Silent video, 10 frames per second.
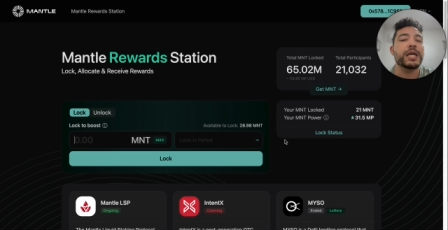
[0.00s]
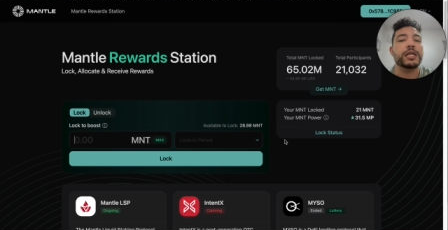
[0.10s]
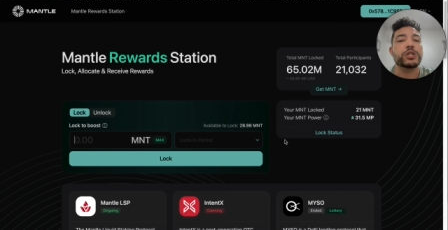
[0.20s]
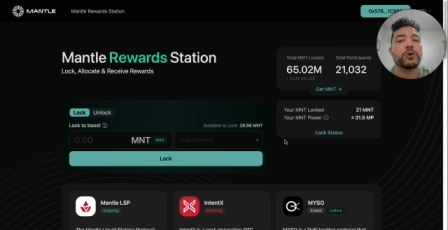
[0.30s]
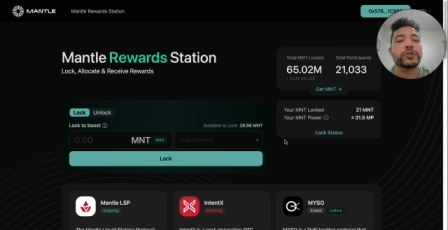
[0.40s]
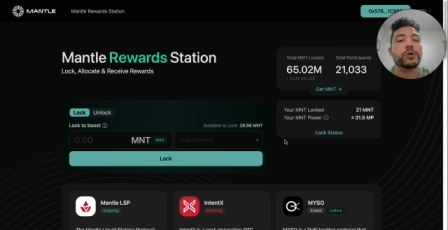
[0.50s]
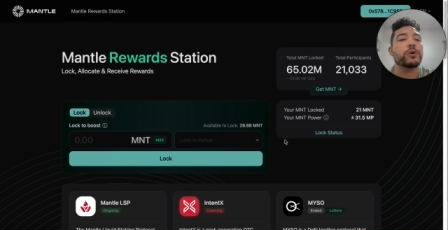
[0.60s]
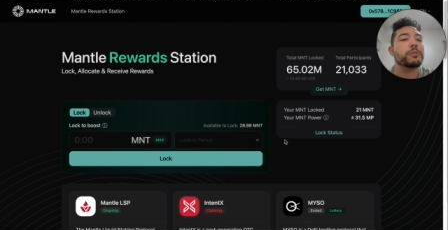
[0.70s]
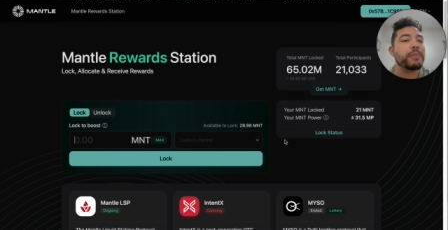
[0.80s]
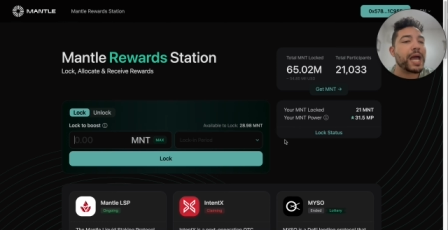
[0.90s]
is also
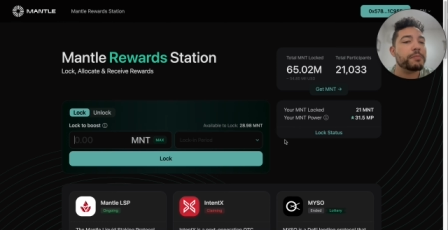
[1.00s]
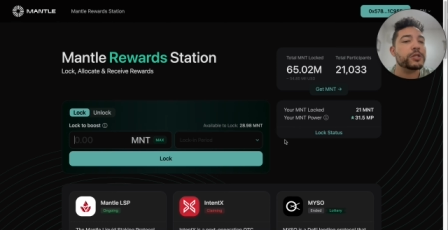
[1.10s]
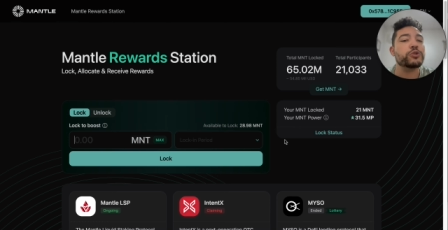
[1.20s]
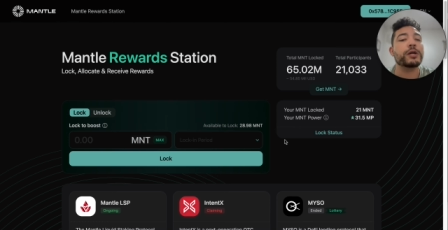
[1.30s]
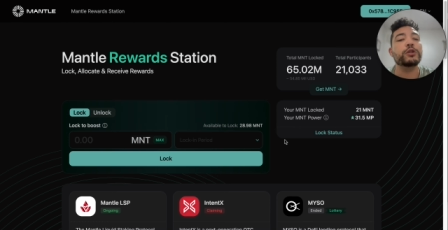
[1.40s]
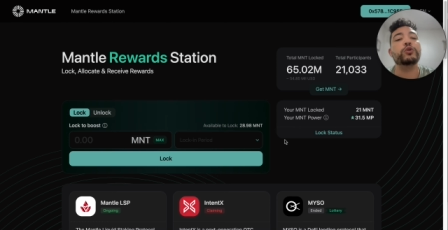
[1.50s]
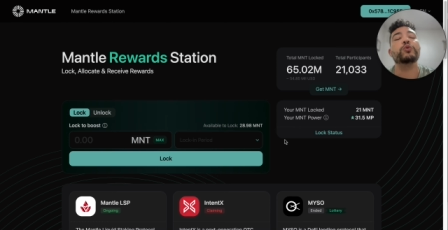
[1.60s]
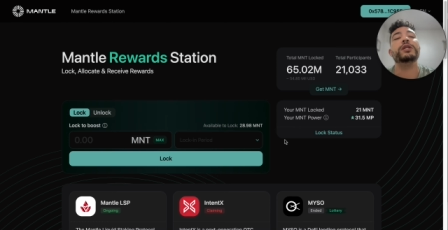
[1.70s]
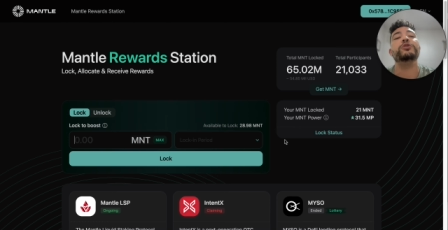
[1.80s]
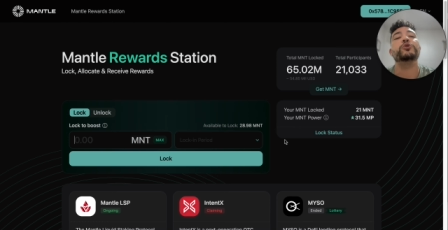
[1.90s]
on Bybit. So I
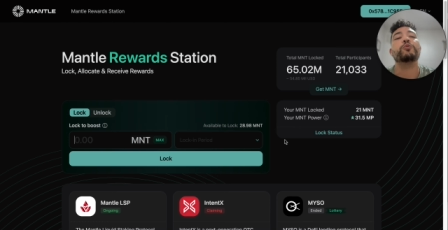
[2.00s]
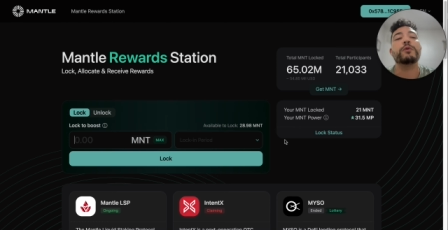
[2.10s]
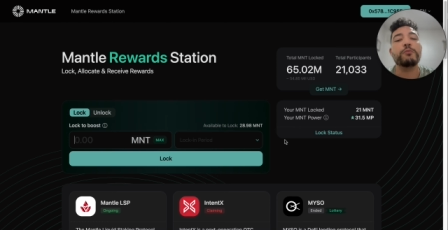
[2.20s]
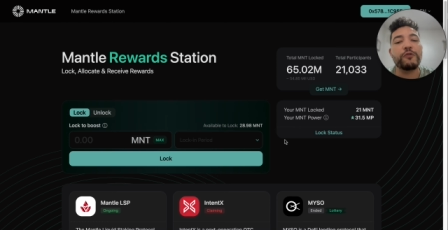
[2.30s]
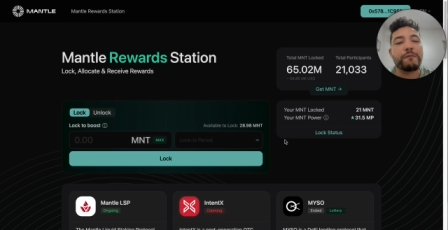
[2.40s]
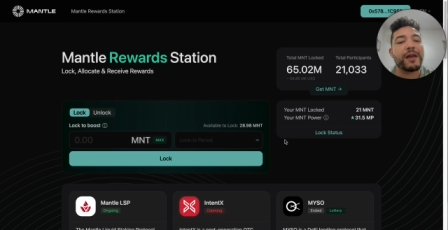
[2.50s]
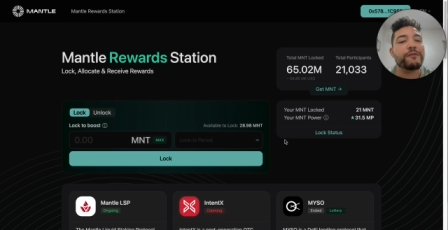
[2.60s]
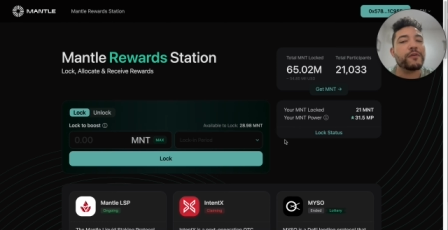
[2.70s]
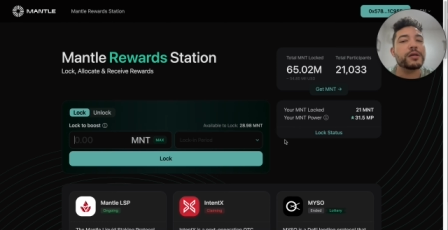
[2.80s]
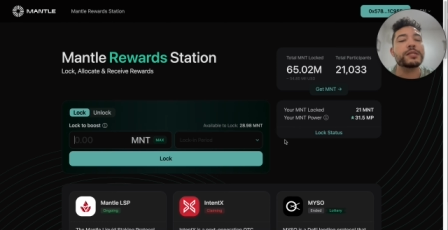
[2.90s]
do need to remove my
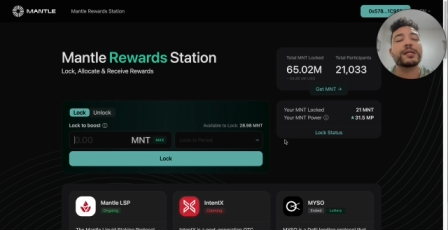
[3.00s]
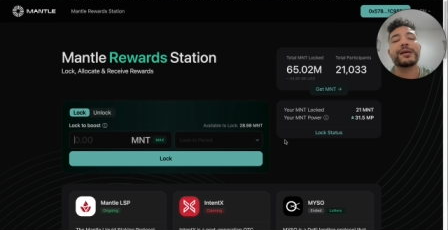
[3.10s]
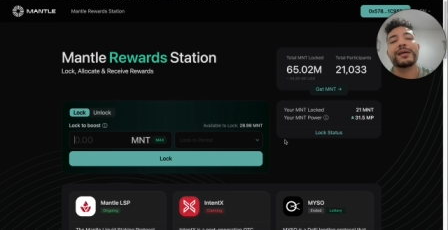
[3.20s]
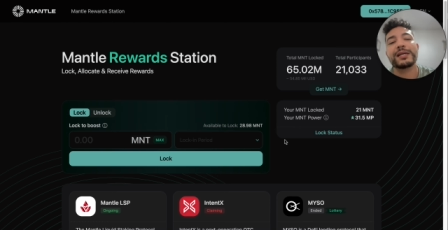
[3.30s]
funds,